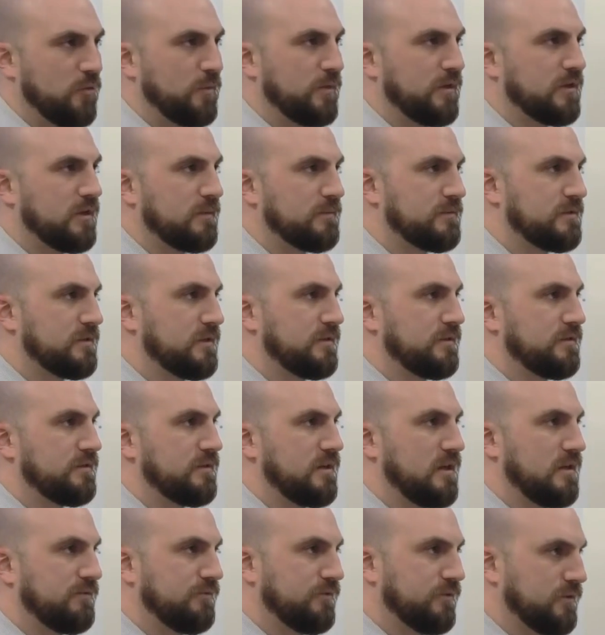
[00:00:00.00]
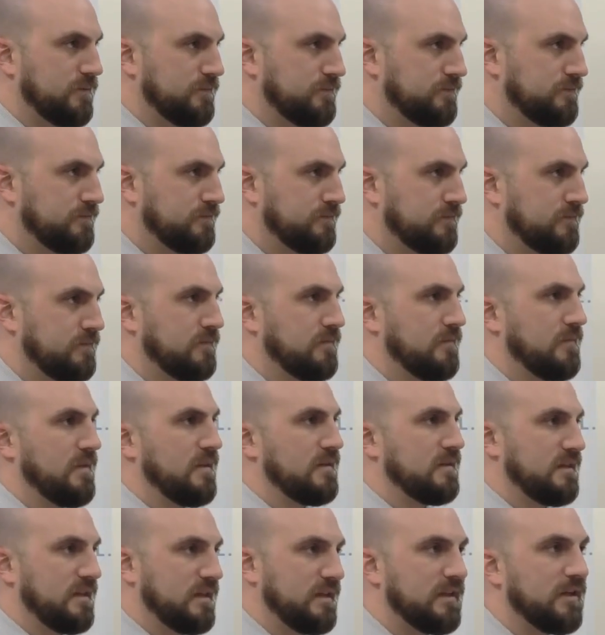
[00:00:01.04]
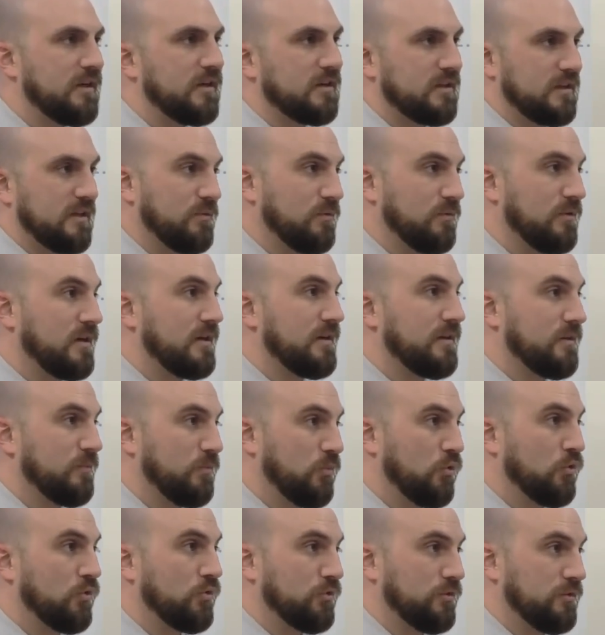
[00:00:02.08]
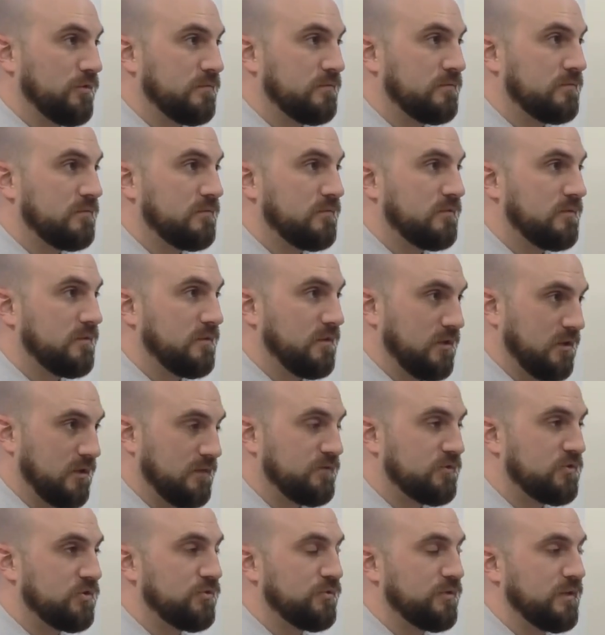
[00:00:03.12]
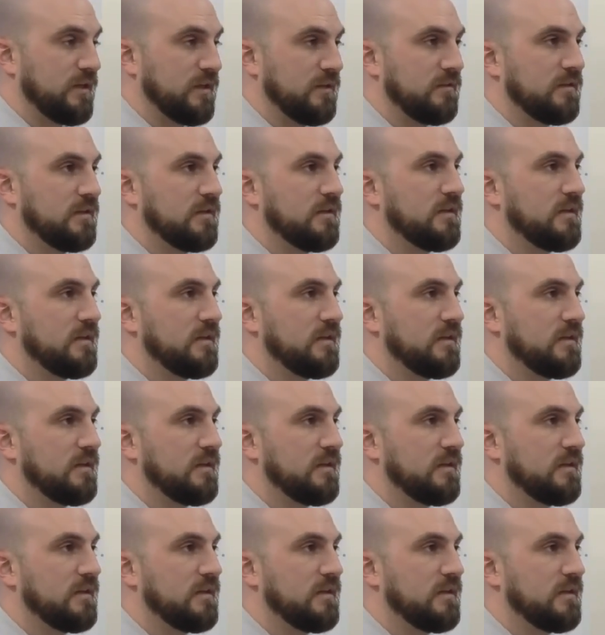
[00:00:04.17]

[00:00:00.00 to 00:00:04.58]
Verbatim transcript: army comes down into Ephraim. Uh-huh. Then they're kind of right on the border yep. of Judah.